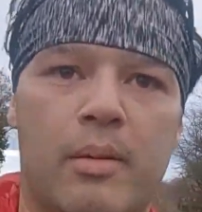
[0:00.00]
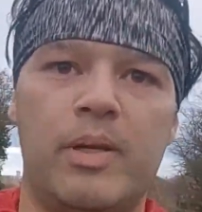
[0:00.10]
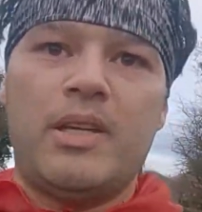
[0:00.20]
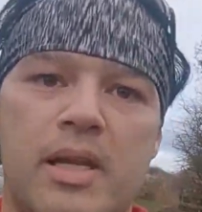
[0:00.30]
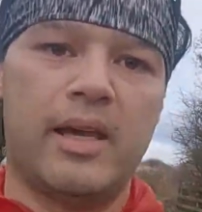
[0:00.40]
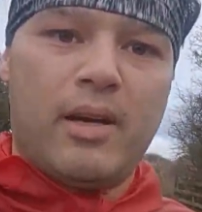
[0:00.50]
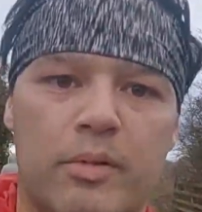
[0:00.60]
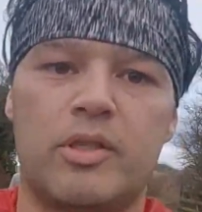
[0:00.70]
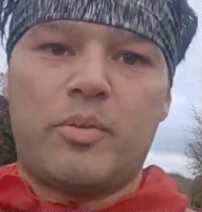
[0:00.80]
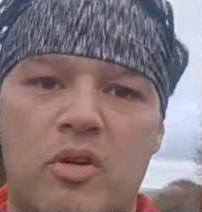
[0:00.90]
Please like,
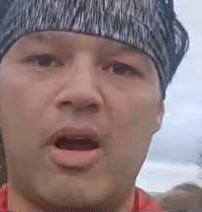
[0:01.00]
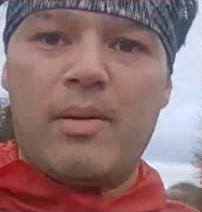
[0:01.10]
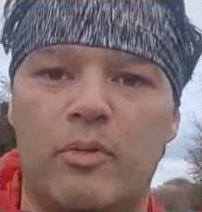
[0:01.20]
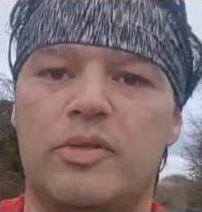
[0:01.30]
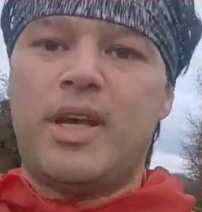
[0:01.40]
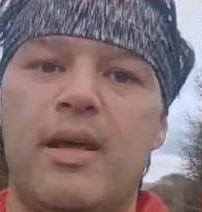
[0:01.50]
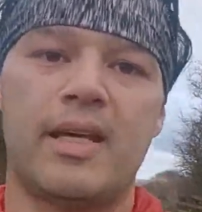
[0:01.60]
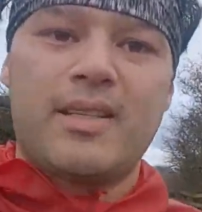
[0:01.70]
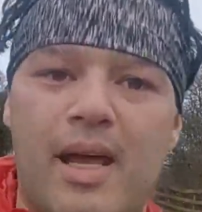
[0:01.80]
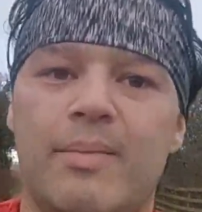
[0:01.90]
comment, subscribe, and we'll see you
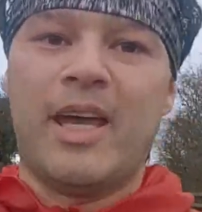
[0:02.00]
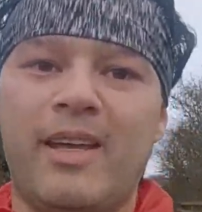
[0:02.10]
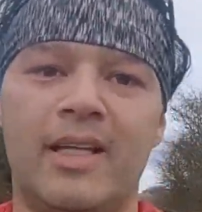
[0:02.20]
next time.